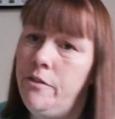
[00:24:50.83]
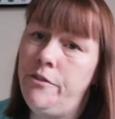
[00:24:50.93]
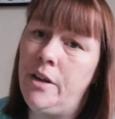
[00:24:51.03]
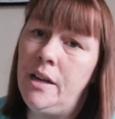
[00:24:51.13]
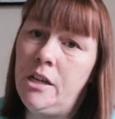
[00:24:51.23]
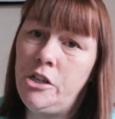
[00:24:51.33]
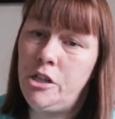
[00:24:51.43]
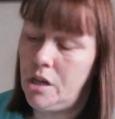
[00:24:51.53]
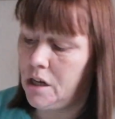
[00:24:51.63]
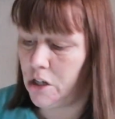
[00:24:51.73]
I
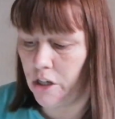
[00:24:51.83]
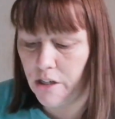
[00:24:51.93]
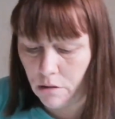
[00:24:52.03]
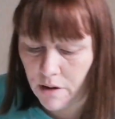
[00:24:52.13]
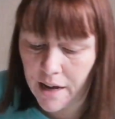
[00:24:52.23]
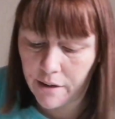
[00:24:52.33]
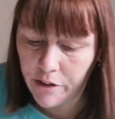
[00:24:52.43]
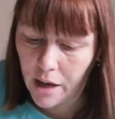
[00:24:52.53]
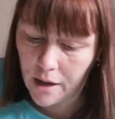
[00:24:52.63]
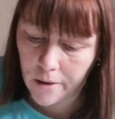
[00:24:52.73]
finished, I actually don't
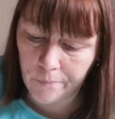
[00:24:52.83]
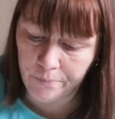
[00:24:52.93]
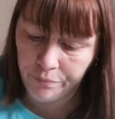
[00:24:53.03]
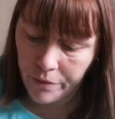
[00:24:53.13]
have here.